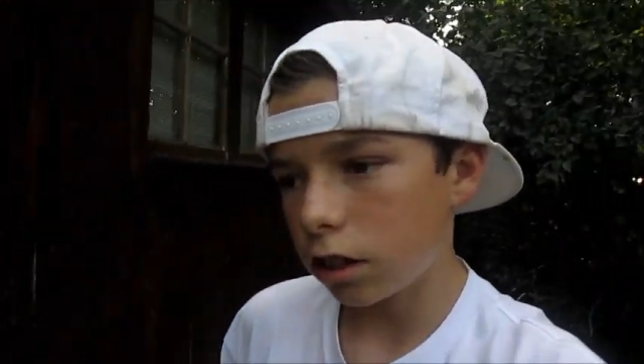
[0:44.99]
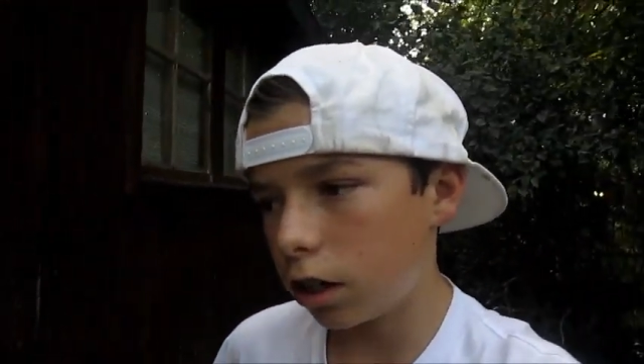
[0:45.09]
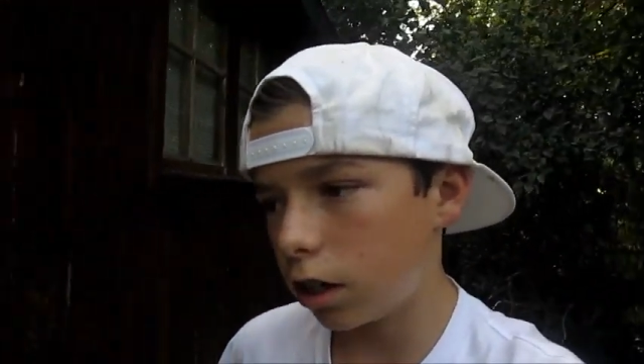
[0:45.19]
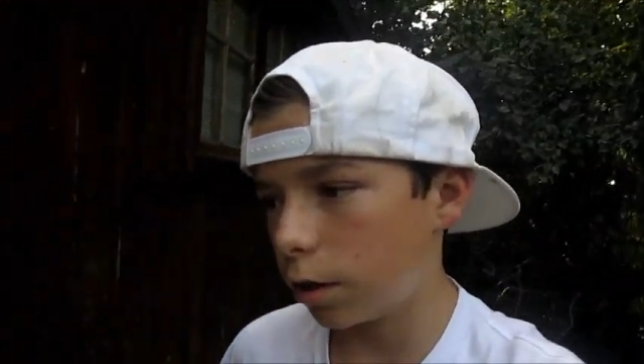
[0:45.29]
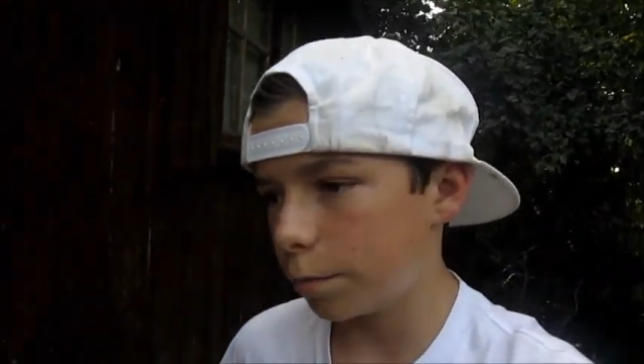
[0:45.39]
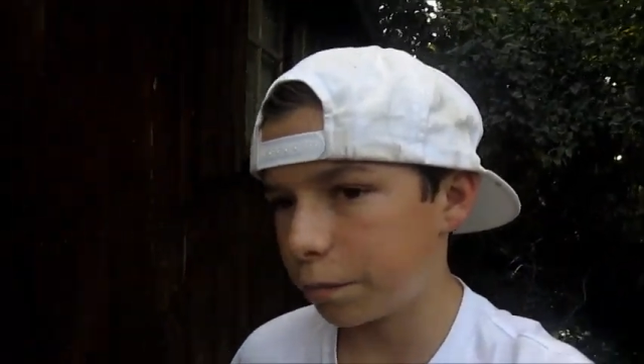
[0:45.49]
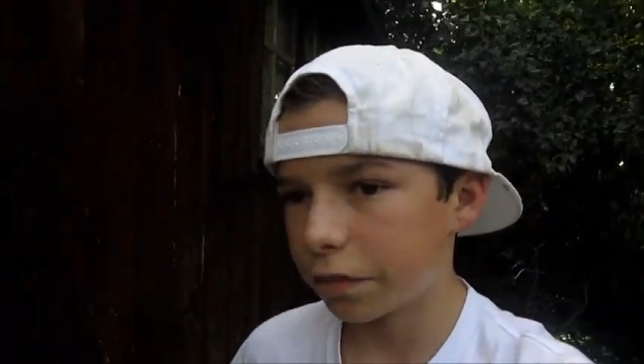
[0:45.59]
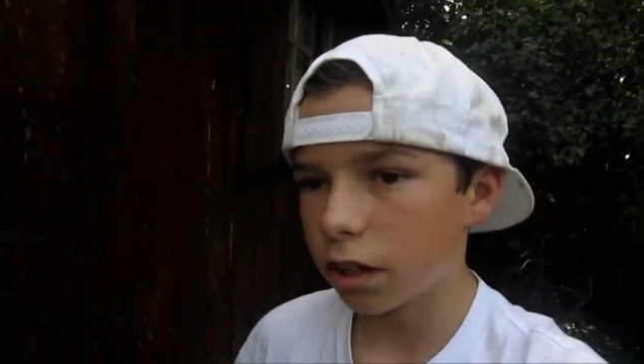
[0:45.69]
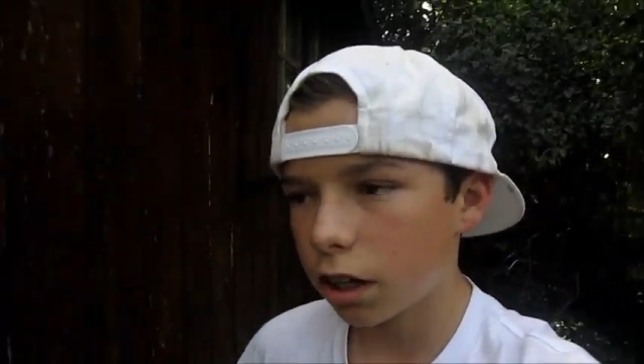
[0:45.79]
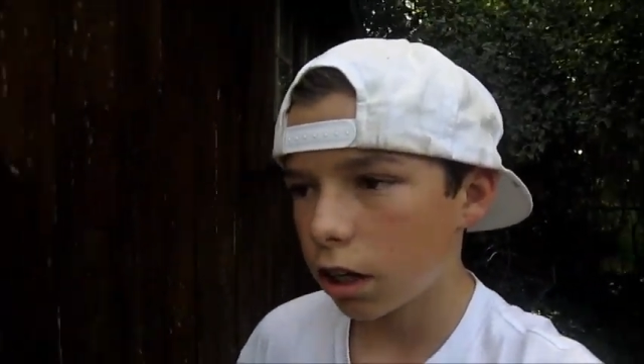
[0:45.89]
Um,
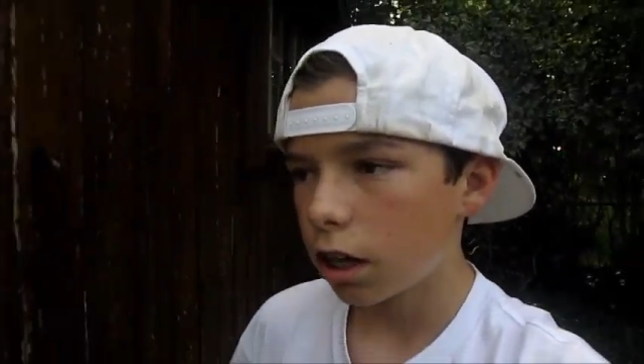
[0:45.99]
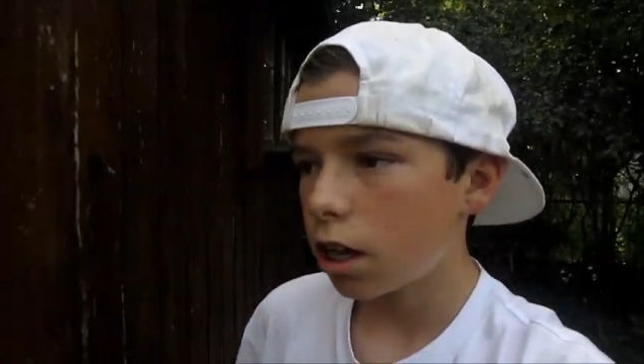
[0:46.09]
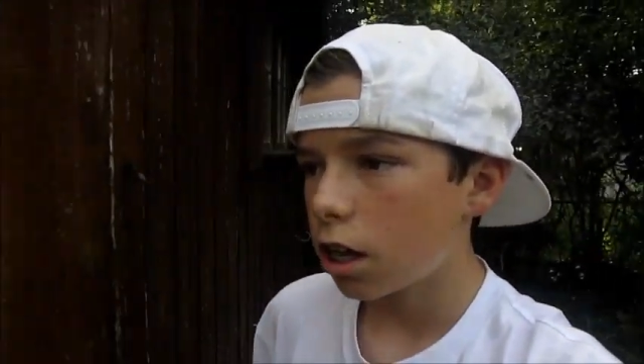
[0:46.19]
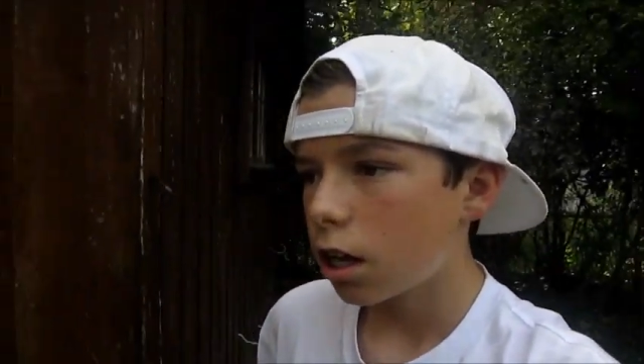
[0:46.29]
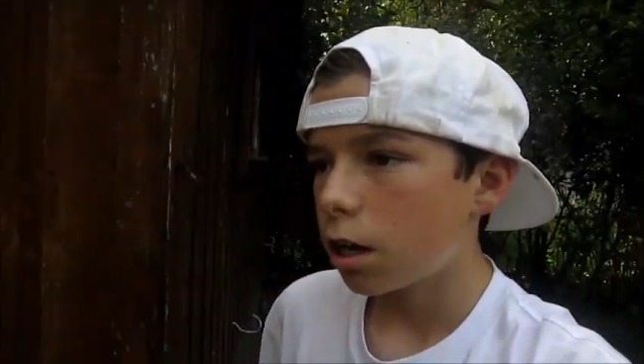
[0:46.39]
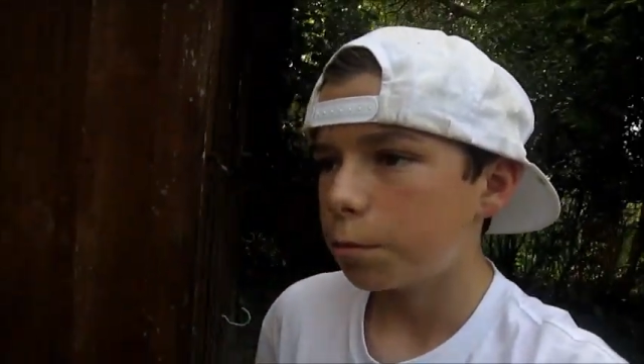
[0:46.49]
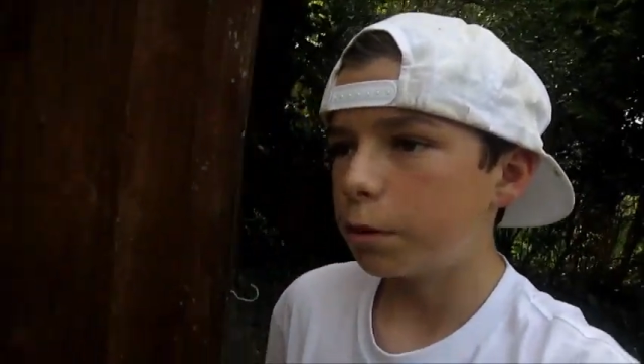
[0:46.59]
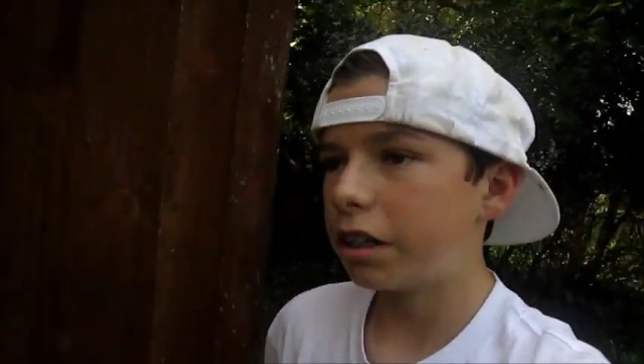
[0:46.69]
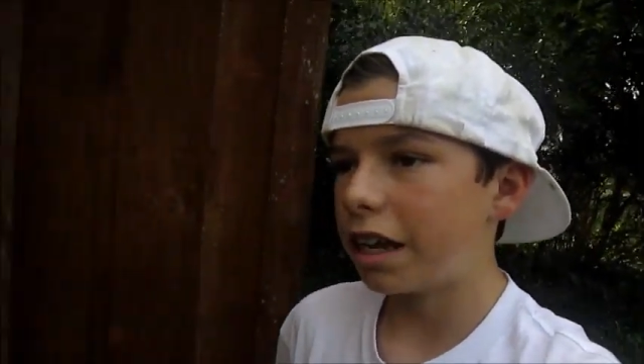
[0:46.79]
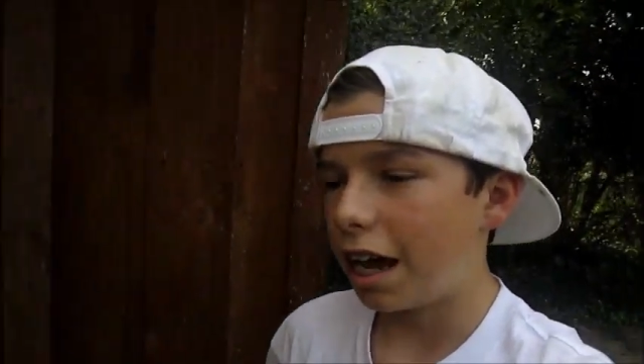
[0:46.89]

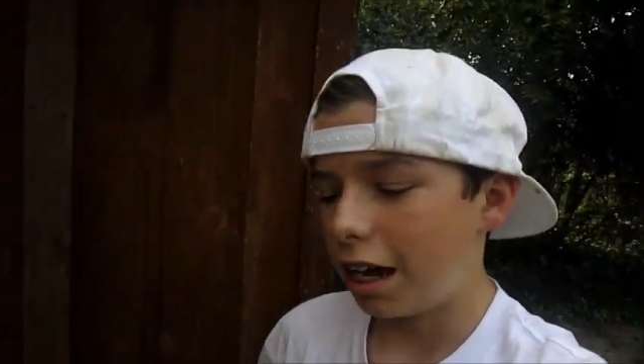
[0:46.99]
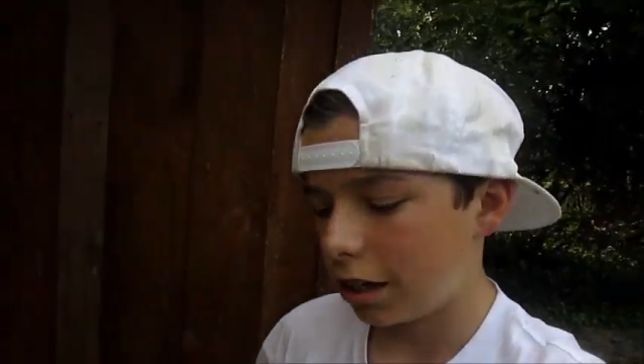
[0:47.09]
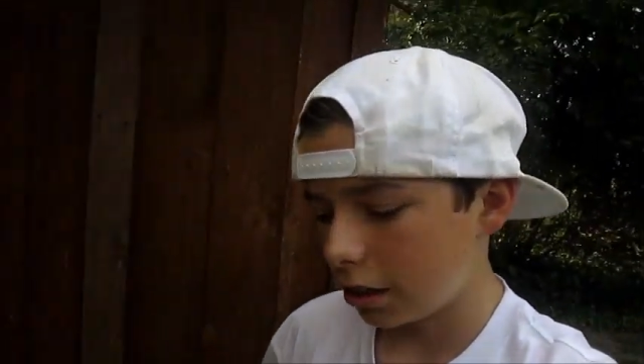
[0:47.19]
but yeah,